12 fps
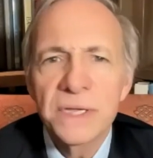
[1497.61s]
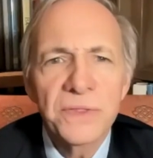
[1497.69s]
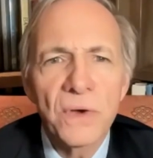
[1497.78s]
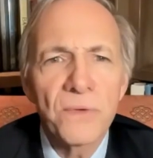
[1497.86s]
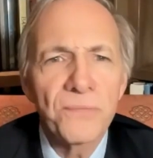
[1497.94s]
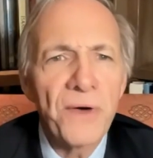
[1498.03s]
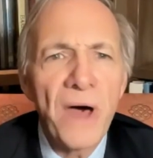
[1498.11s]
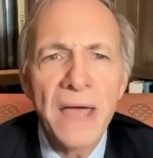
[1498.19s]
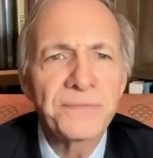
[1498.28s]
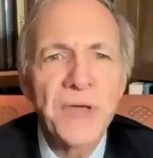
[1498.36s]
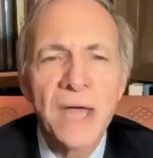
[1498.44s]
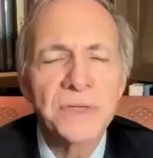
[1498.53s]
there are
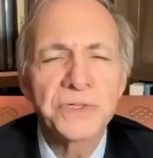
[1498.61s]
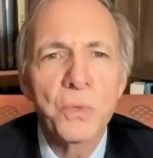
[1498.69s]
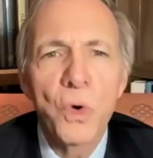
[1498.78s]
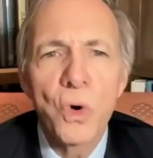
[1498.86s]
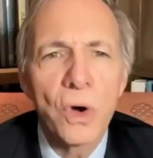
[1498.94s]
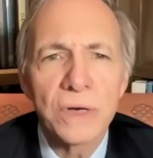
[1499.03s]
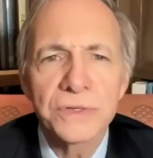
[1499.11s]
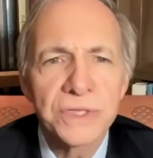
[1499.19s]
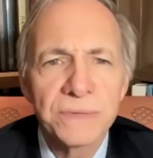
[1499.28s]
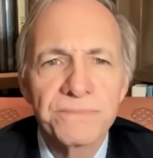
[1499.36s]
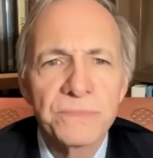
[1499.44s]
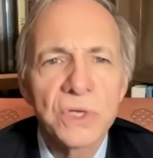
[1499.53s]
five kinds of
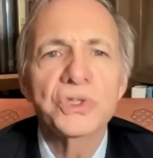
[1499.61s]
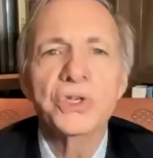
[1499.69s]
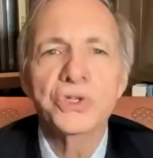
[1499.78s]
wars. There's a